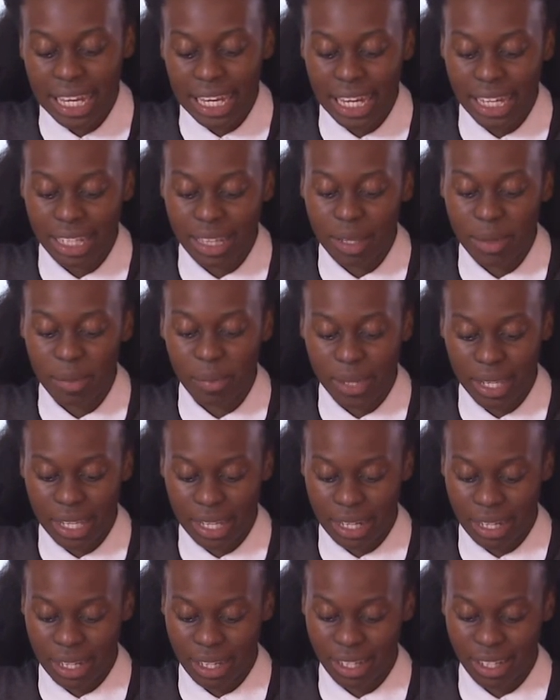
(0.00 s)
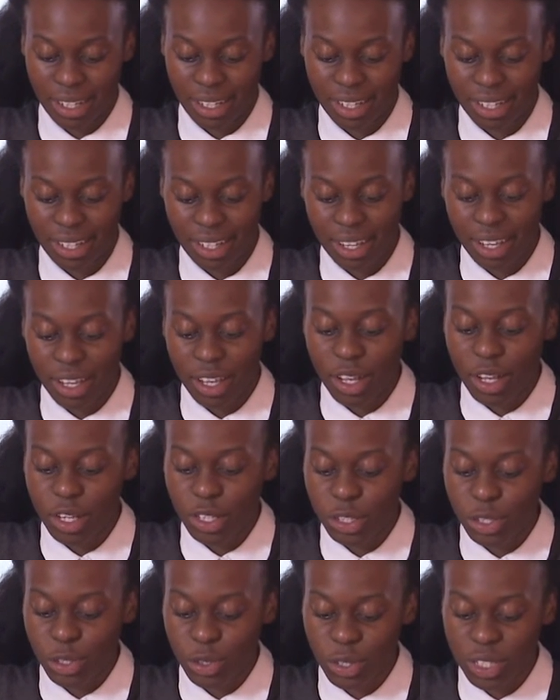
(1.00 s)
let them in.
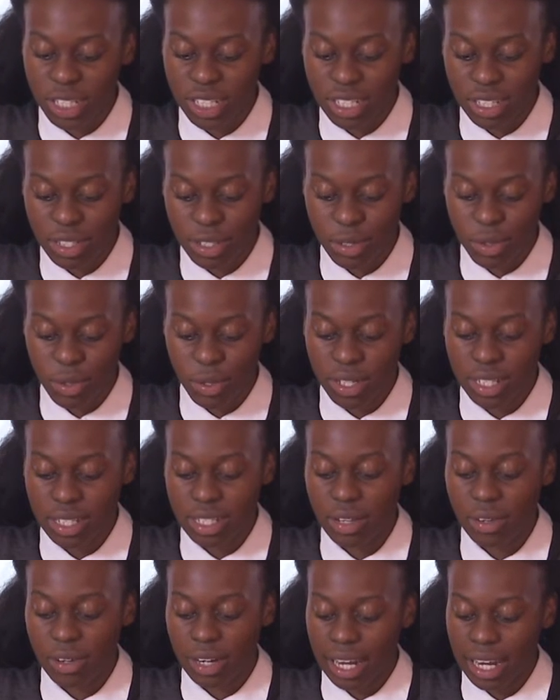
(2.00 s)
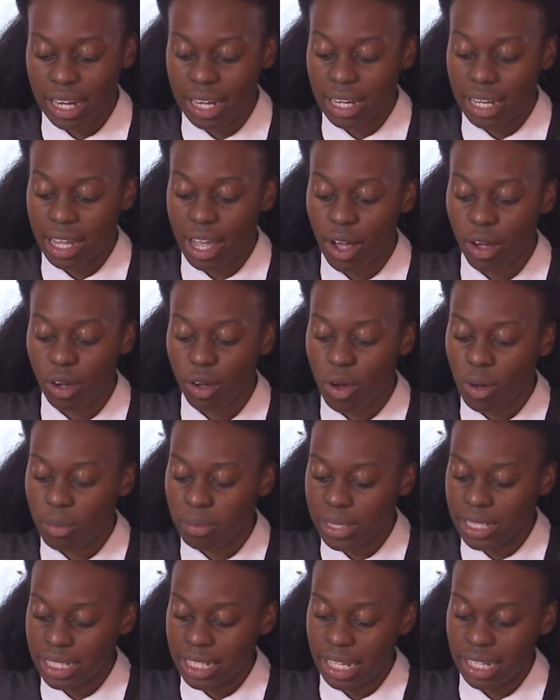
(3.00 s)
A short discourse outlining how
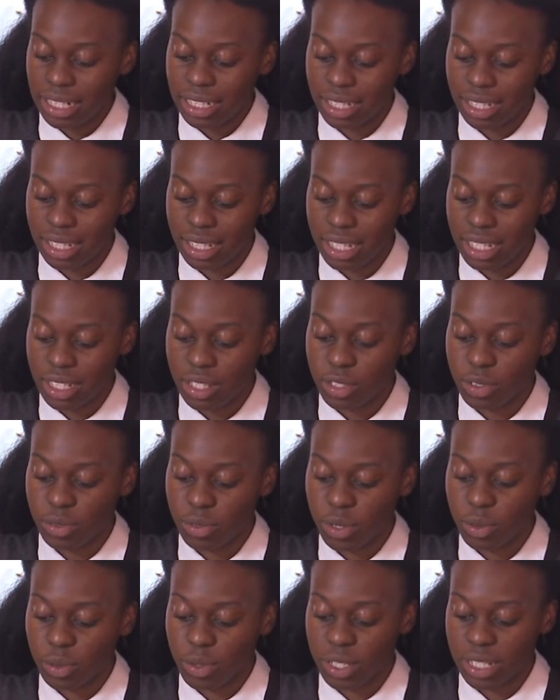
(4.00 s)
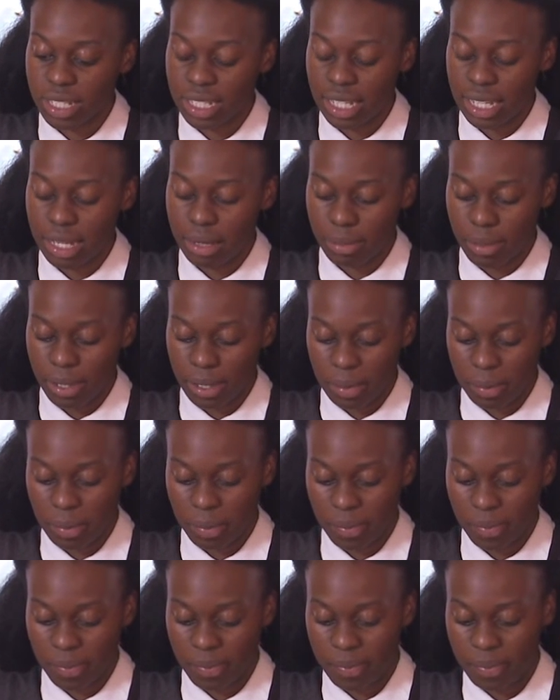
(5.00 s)
complicated these three words can be.
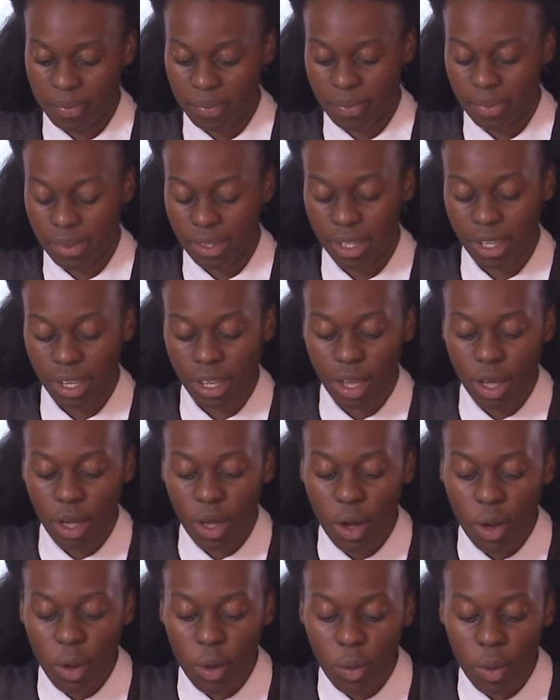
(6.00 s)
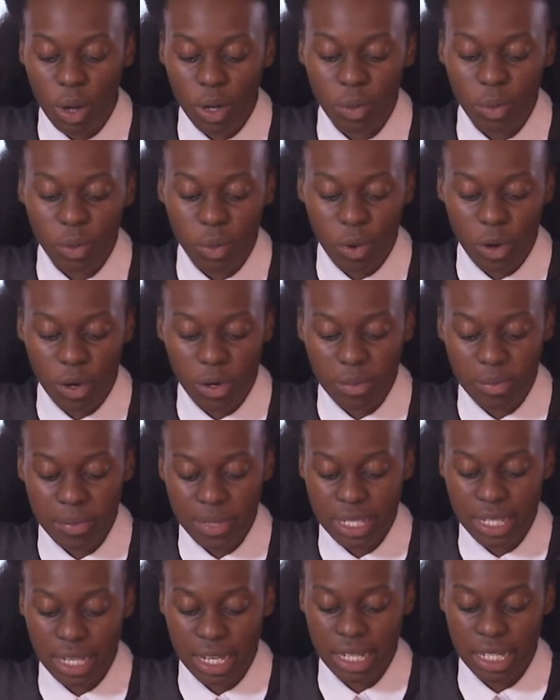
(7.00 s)
One warm,
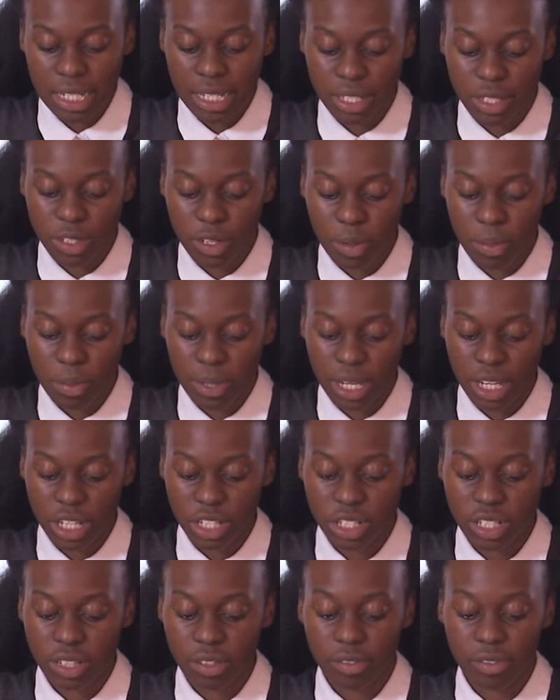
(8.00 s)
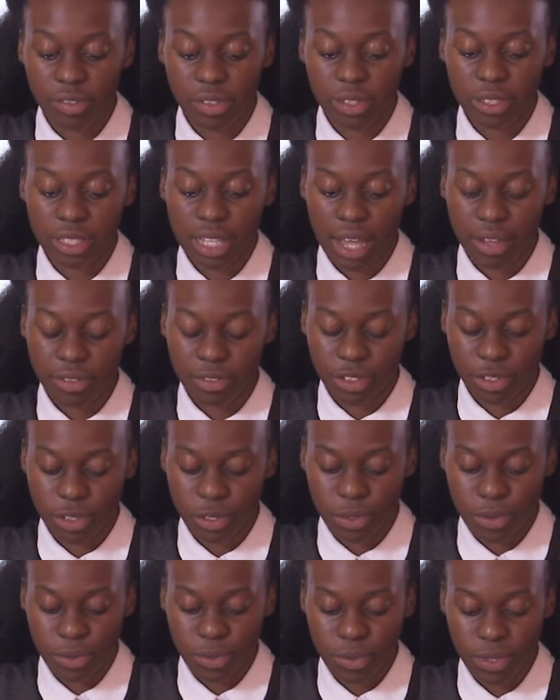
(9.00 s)
sunny determination filled
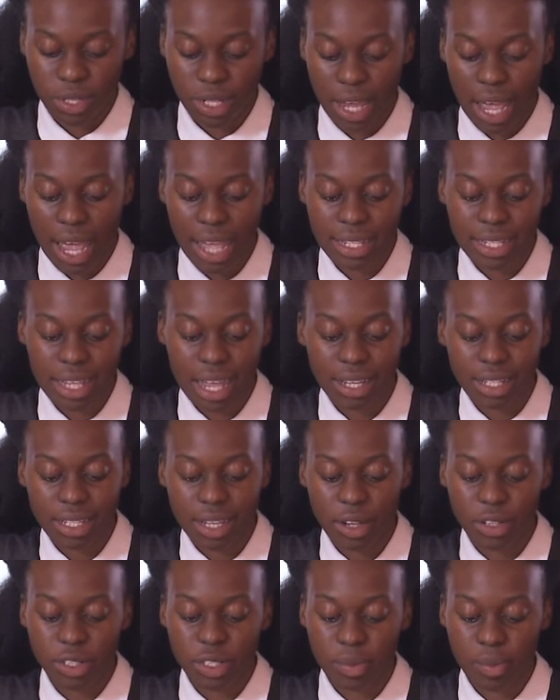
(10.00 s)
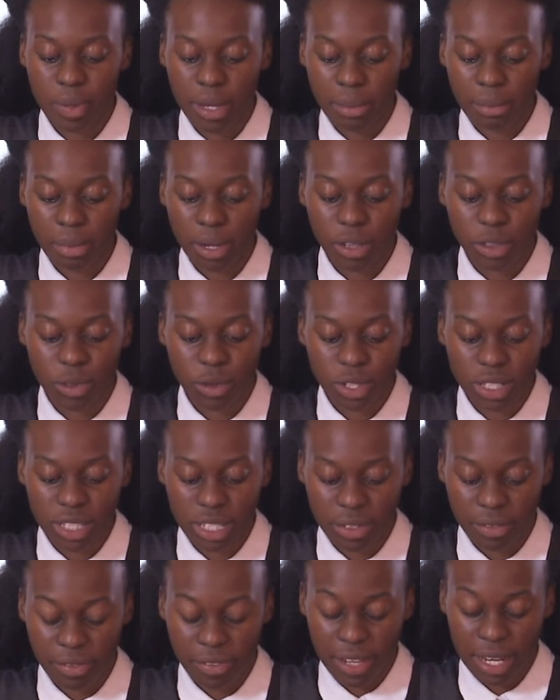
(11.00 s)
afternoon, I sat down to pen my thoughts
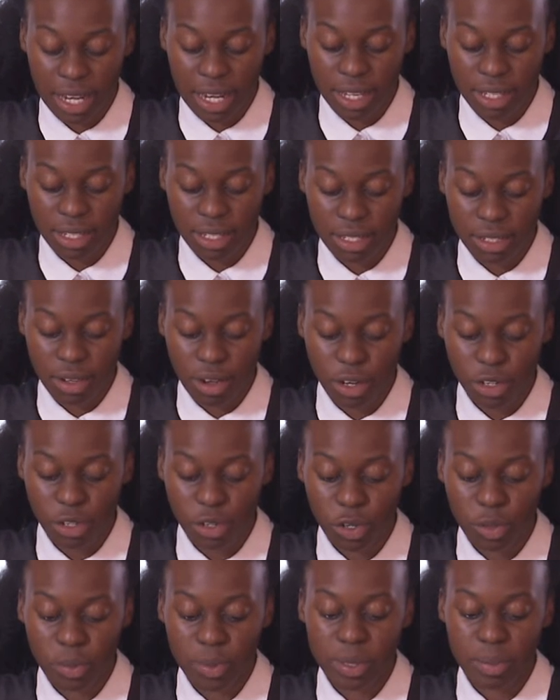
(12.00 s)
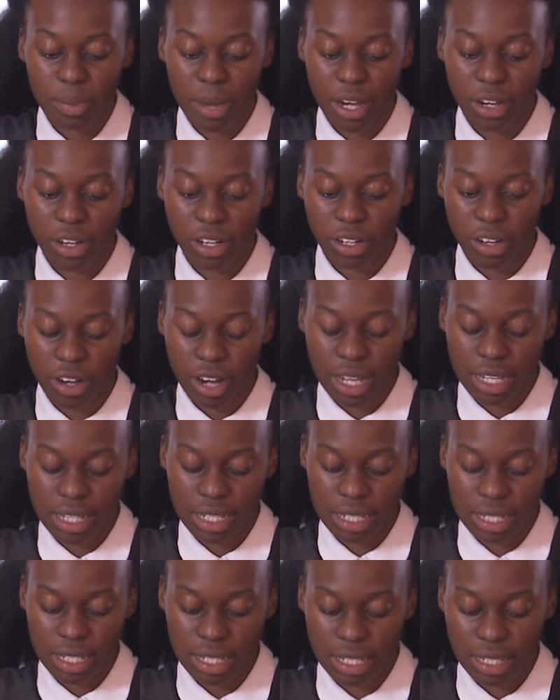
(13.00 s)
and feelings on Europe's migrant
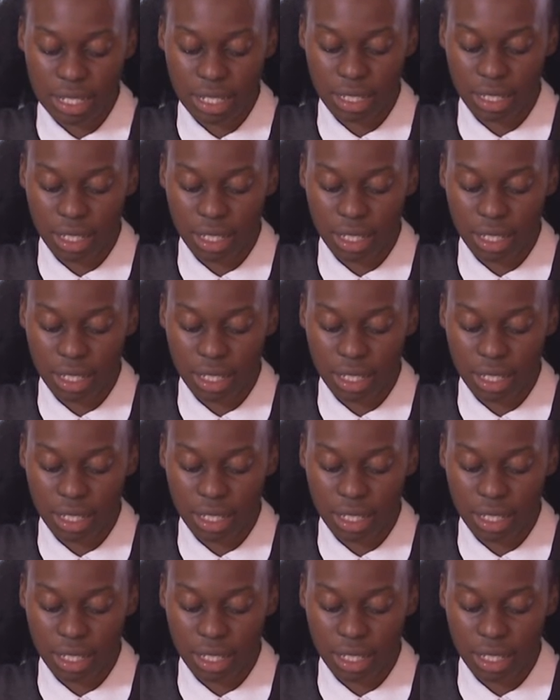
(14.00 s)
crisis.